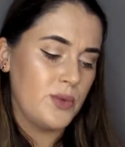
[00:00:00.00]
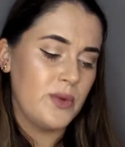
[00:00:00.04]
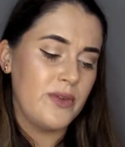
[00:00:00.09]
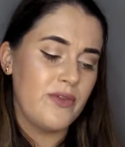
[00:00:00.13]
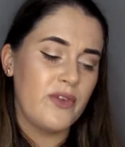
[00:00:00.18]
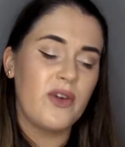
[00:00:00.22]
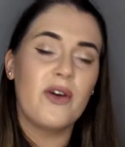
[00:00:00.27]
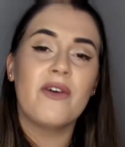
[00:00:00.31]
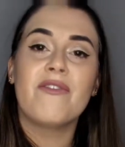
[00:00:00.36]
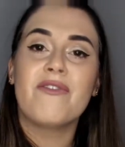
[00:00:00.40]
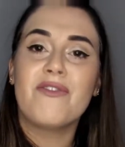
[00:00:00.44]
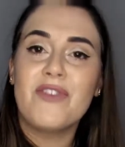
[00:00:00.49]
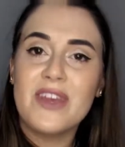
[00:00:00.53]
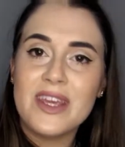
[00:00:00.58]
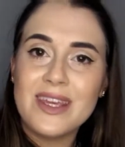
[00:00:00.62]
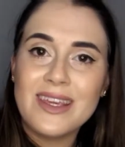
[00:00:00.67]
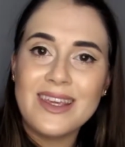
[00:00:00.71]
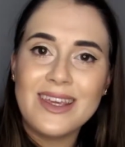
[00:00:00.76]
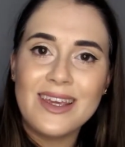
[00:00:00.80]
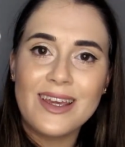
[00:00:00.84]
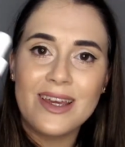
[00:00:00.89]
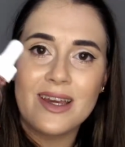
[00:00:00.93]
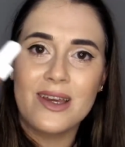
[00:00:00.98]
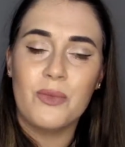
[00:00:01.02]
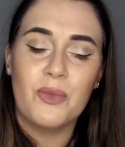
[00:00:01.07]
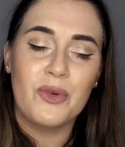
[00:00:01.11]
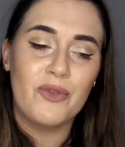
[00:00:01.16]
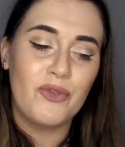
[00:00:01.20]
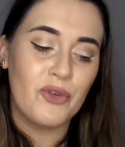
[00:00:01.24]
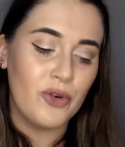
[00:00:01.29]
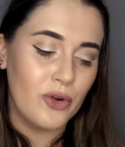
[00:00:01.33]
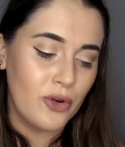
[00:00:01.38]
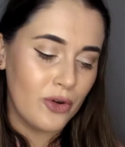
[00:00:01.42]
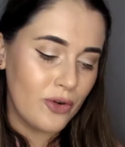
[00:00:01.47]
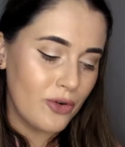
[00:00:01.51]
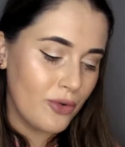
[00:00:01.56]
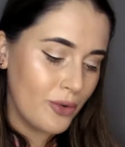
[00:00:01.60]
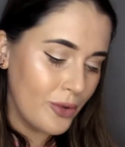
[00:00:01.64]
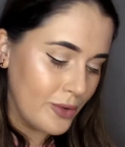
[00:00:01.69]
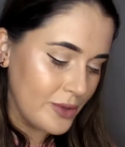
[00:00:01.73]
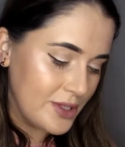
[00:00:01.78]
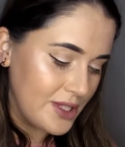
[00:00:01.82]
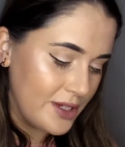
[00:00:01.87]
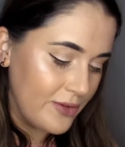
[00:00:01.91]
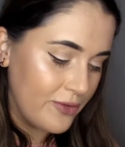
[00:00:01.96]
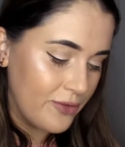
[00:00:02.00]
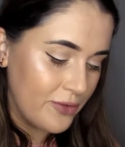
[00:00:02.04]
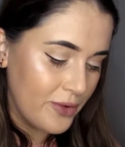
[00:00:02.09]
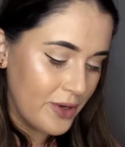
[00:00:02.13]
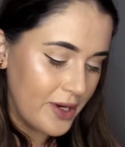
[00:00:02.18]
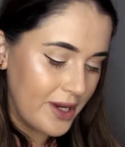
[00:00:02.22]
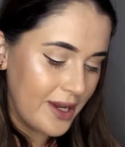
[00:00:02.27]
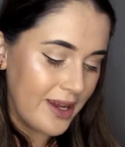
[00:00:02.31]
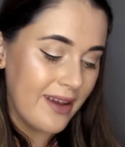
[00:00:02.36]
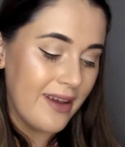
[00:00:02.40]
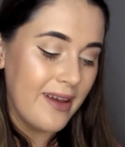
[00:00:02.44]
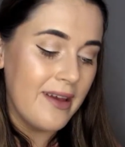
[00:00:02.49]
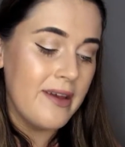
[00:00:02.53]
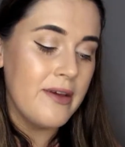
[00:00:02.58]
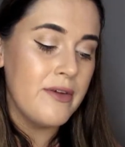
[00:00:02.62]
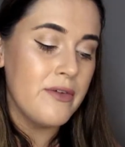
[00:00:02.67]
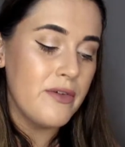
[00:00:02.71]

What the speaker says: we've got vegan, we've got cruelty-free,